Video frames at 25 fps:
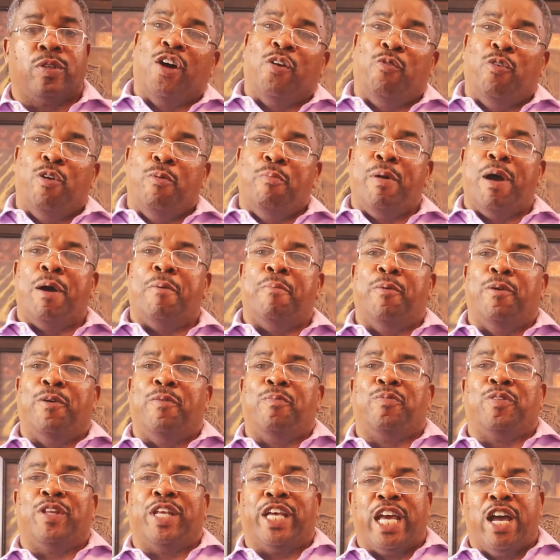Remember,
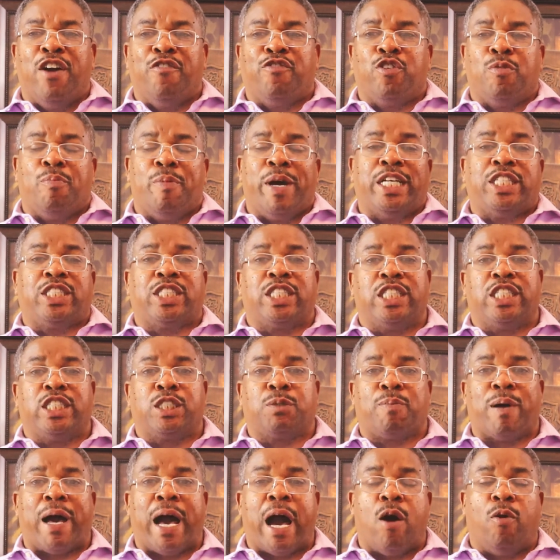information is
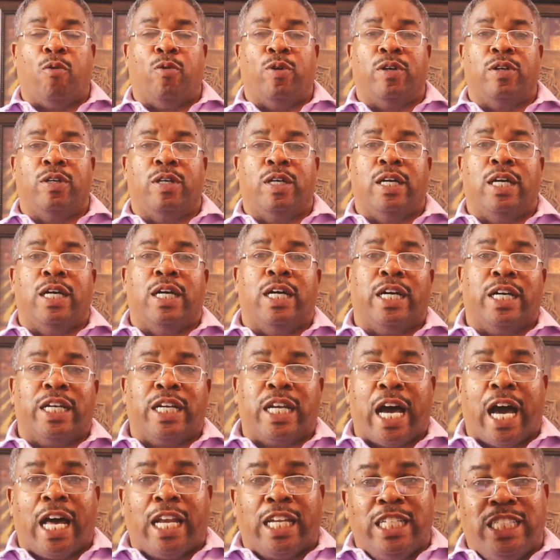power.
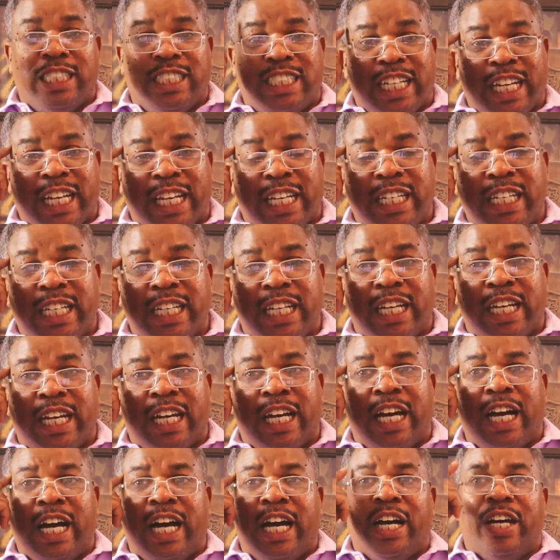Knowledge in,
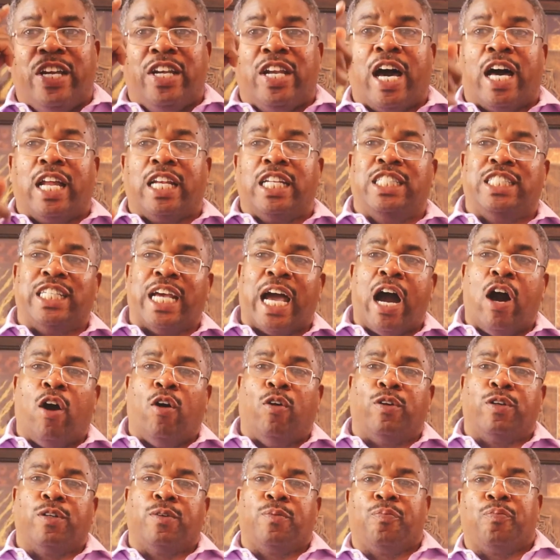knowledge
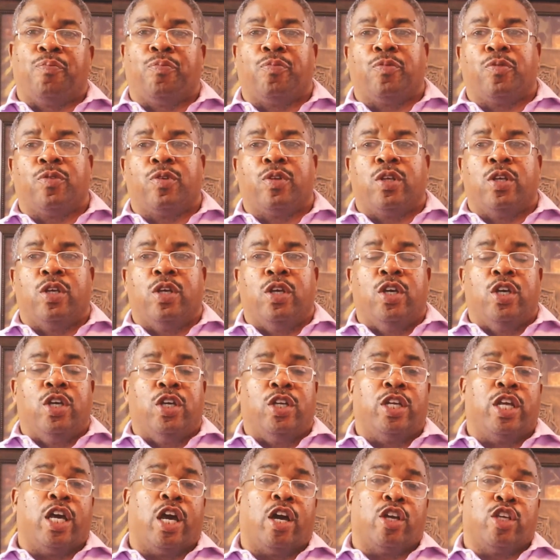out.
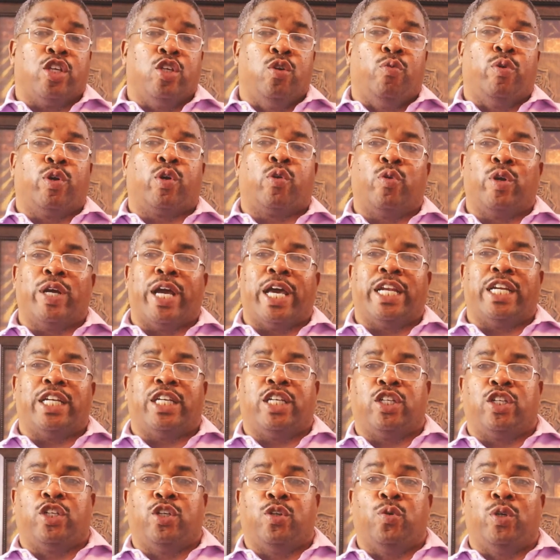Now, you were created
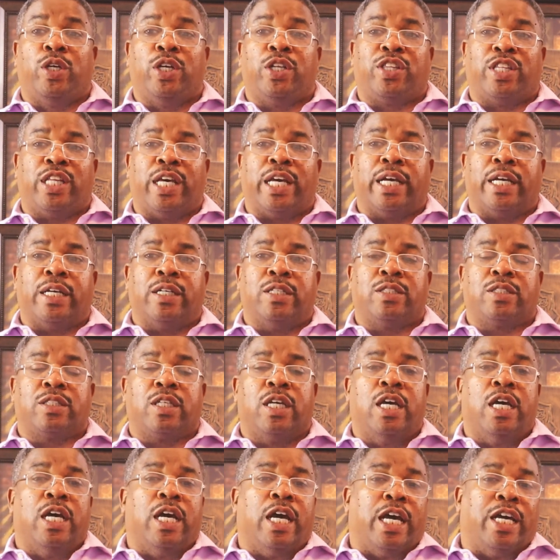to do good things,
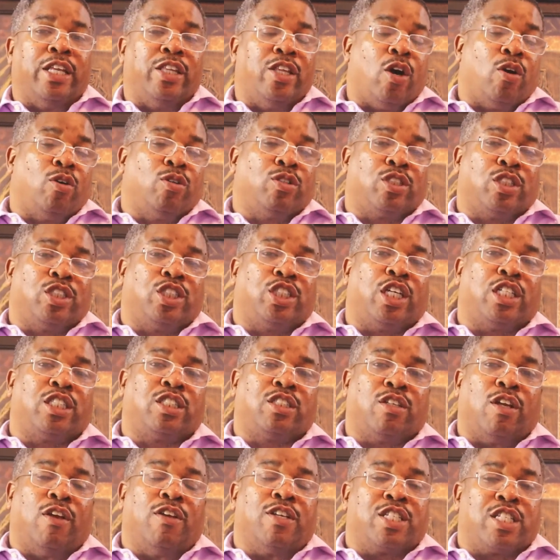and those are
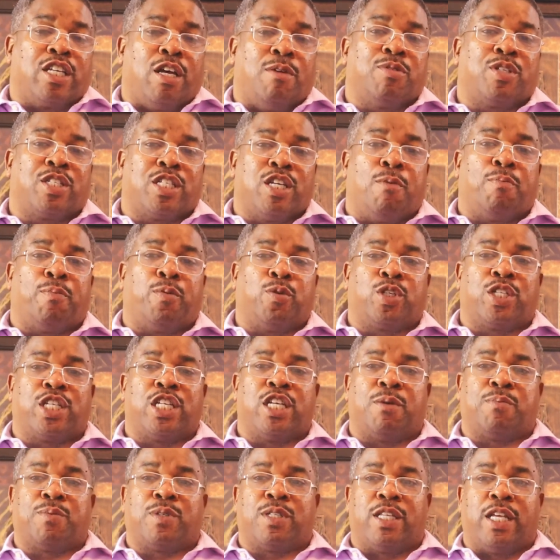just some simple
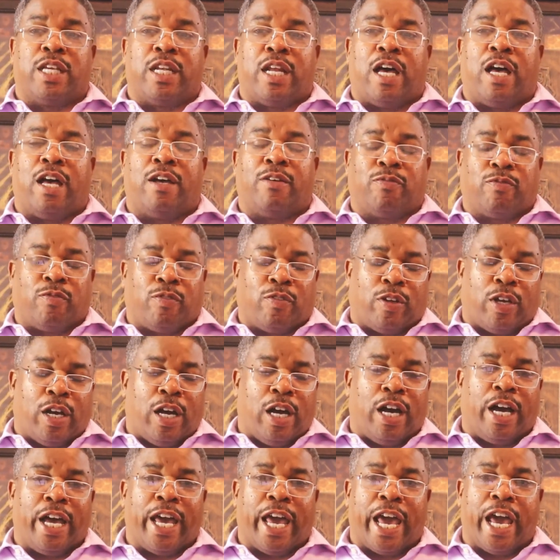tips that
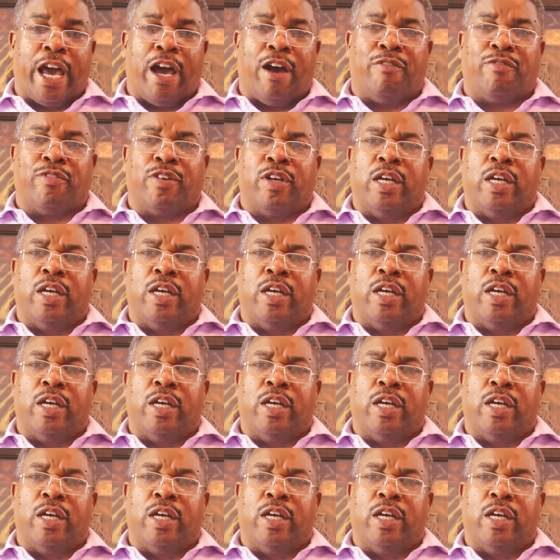I have.